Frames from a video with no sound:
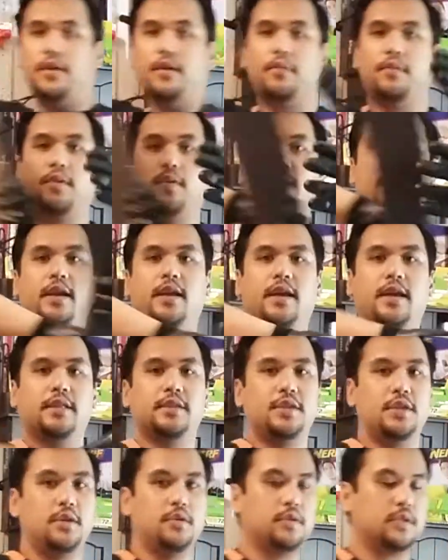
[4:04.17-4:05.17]
think we were going to get
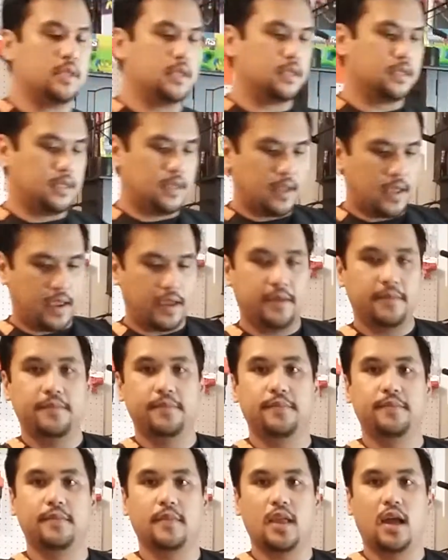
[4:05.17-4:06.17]
to use this today.
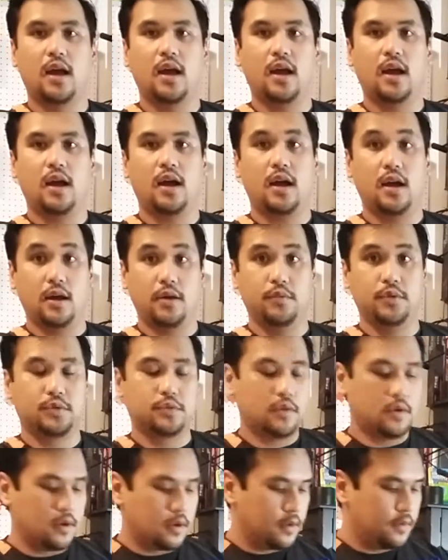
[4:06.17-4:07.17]
I was
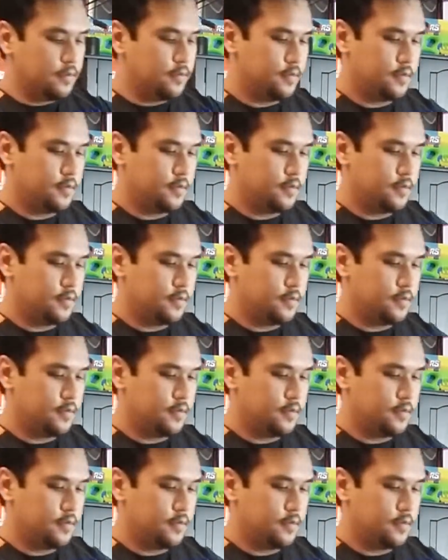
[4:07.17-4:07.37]
wrong.